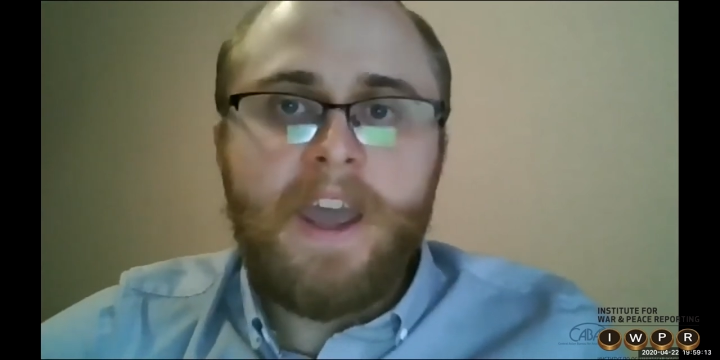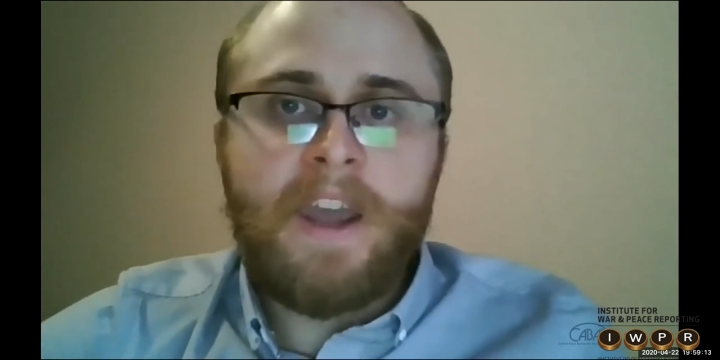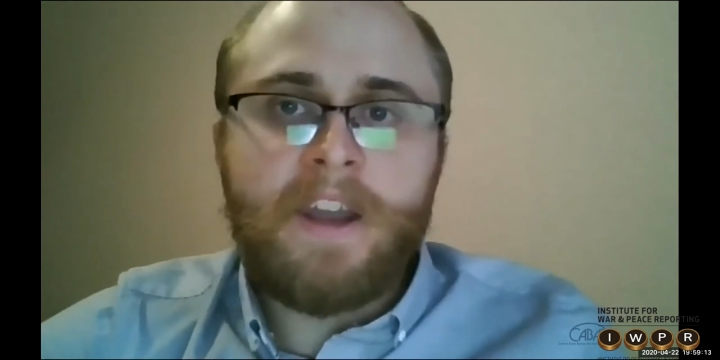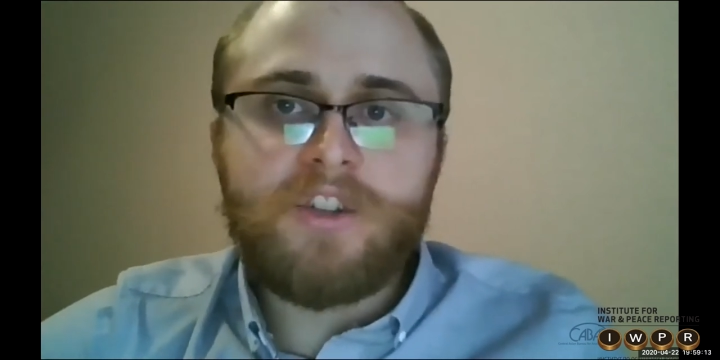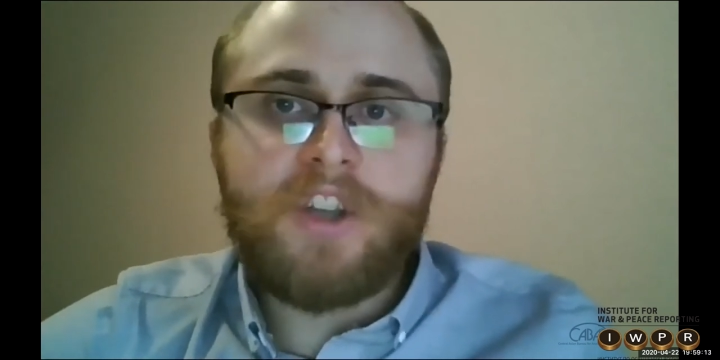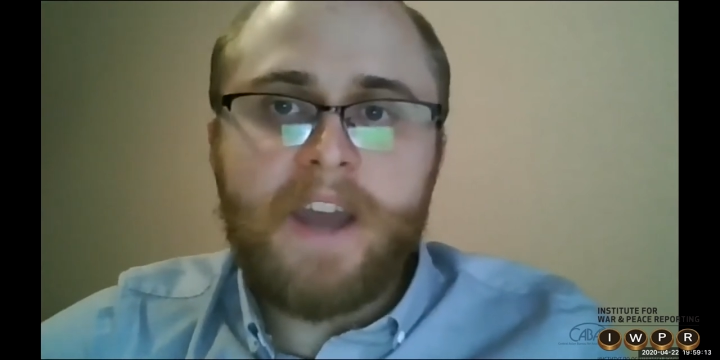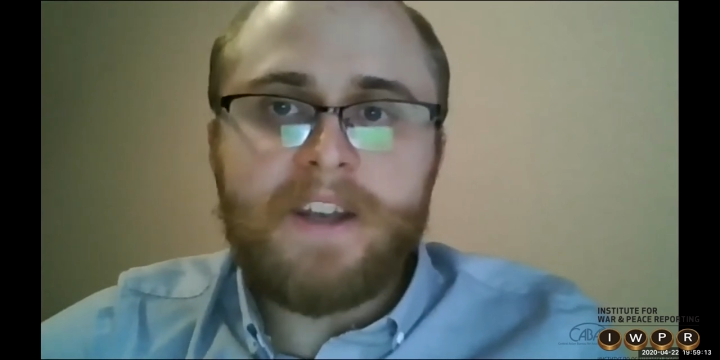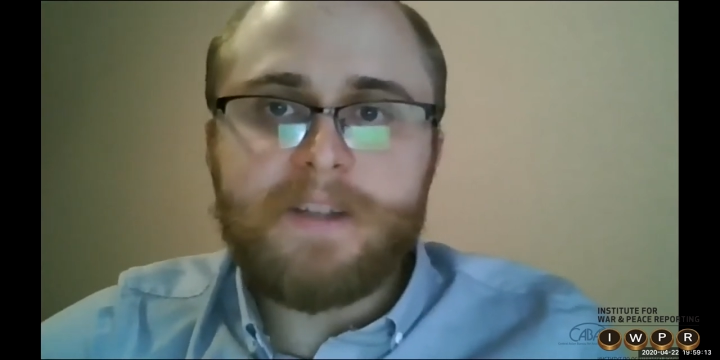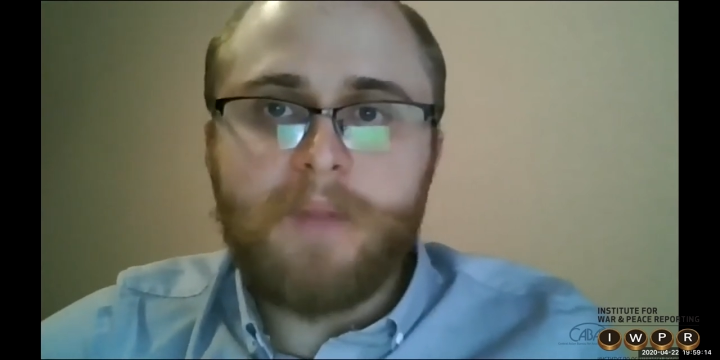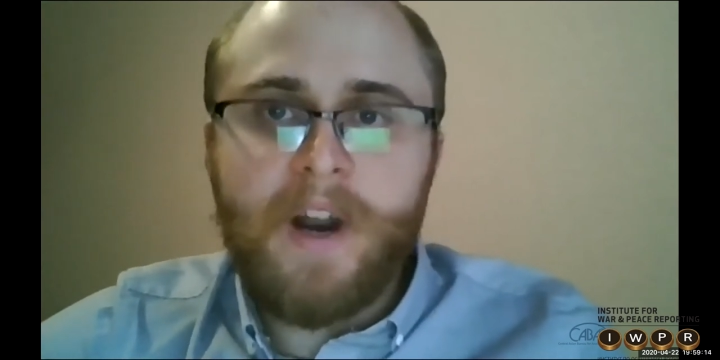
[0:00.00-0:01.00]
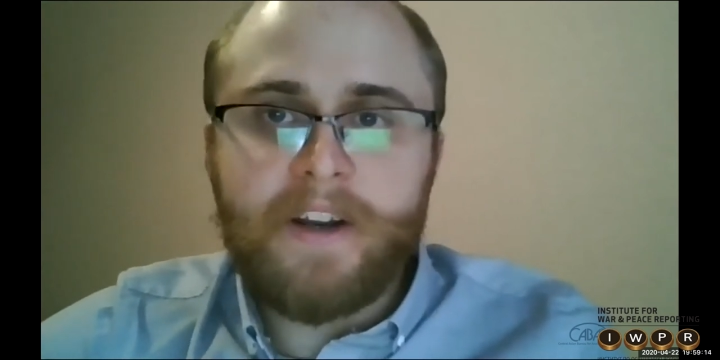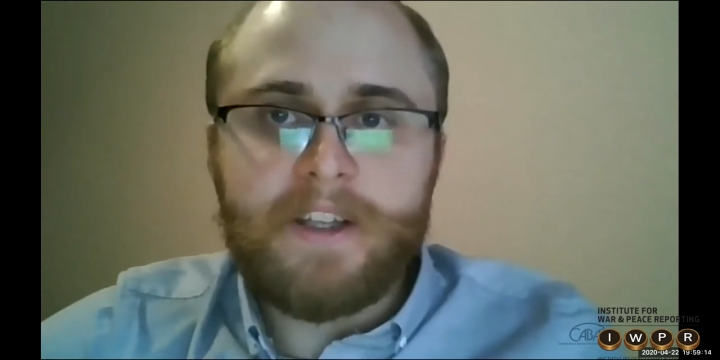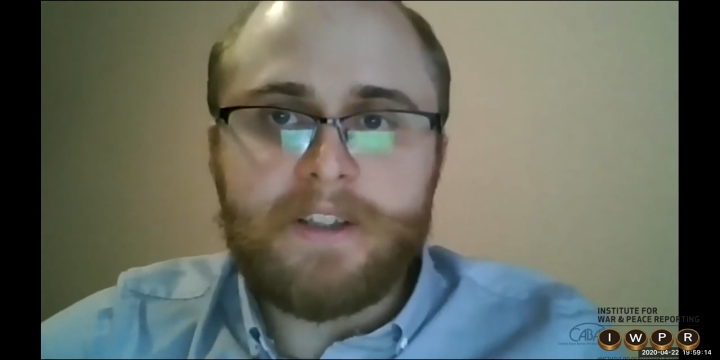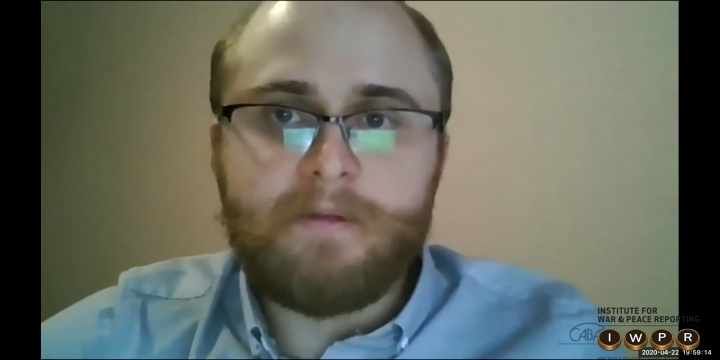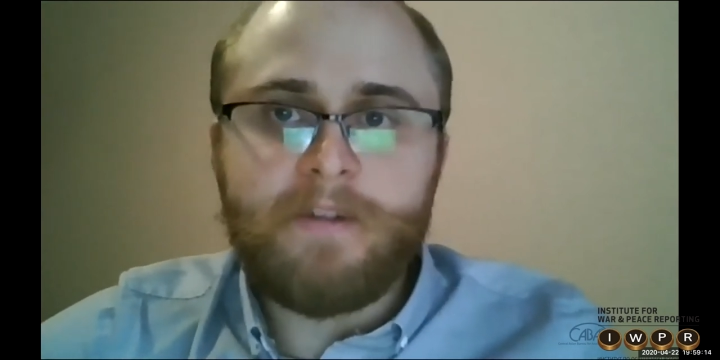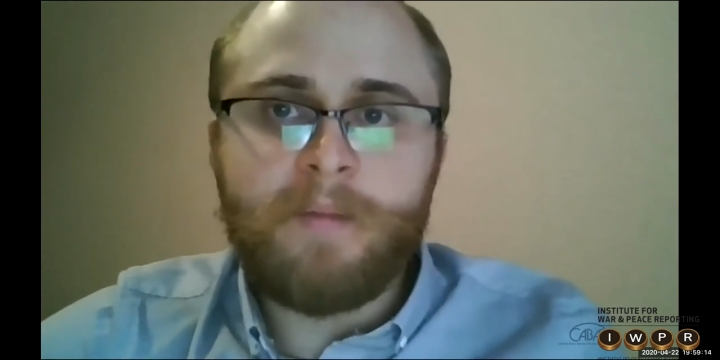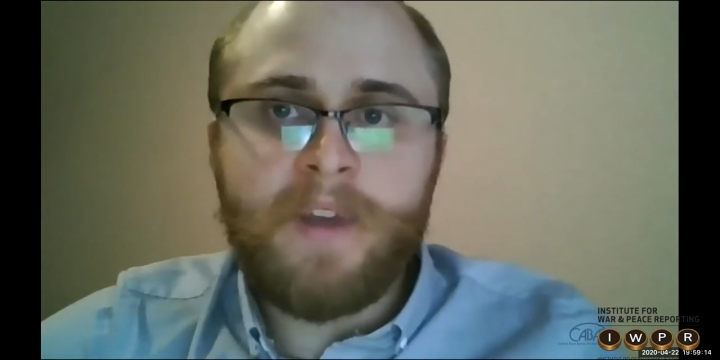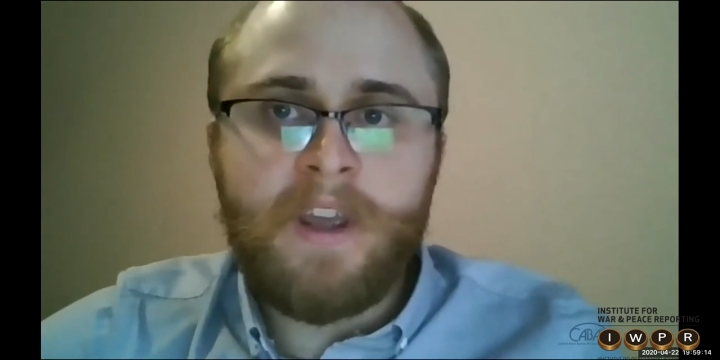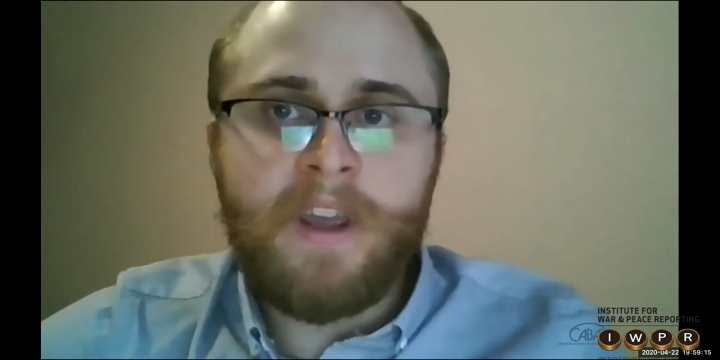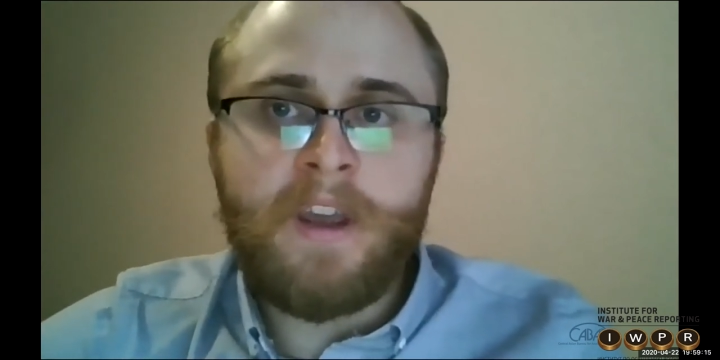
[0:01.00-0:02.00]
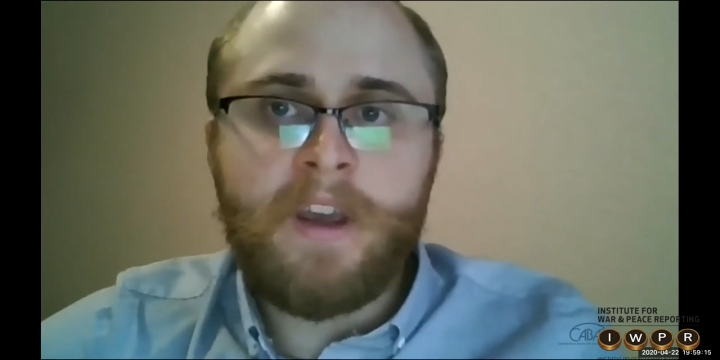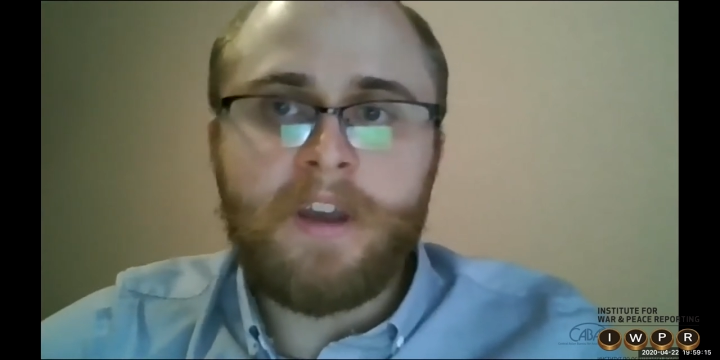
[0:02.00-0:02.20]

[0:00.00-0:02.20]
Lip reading: And Chinese market will be